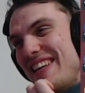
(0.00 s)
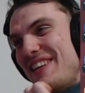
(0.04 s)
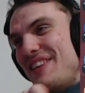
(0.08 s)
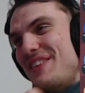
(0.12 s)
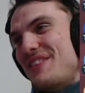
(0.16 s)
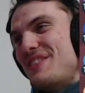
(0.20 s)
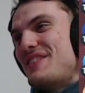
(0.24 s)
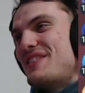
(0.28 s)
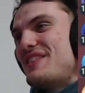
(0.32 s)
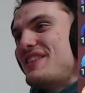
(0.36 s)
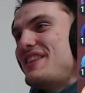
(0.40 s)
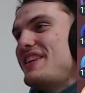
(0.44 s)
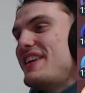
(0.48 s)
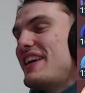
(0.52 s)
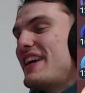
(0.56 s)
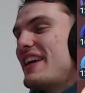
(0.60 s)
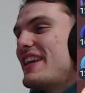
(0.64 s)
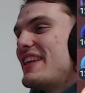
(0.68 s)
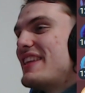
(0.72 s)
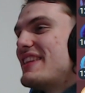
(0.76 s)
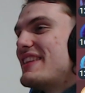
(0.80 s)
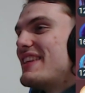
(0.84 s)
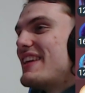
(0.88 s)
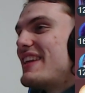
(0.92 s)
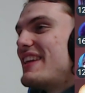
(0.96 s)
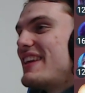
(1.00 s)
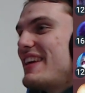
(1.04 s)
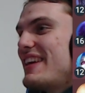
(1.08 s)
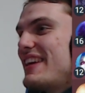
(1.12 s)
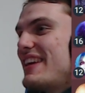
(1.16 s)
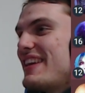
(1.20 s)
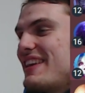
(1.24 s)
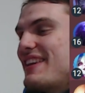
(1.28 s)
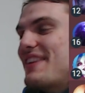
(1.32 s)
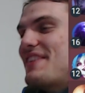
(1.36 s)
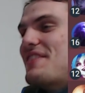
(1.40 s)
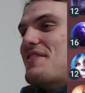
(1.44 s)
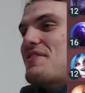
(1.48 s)
See, and so if I just
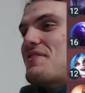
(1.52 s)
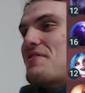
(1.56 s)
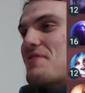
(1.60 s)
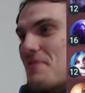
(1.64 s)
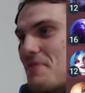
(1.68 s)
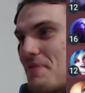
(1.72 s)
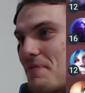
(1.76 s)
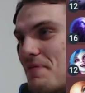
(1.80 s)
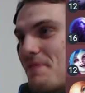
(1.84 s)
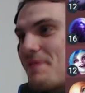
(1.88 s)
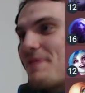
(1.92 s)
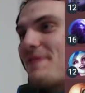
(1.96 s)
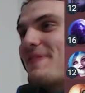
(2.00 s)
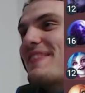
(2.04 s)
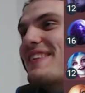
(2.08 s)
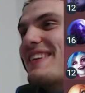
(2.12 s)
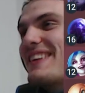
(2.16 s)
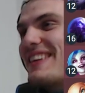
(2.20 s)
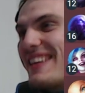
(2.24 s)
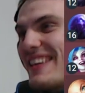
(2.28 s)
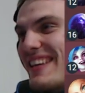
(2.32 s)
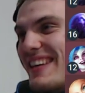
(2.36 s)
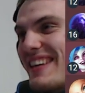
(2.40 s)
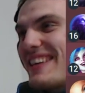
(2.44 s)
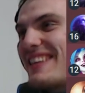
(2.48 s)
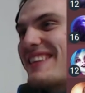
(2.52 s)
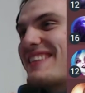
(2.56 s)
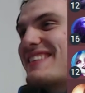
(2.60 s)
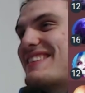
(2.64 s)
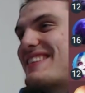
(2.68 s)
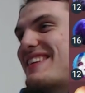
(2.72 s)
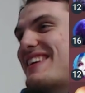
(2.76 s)
instantly cleanse that, exactly.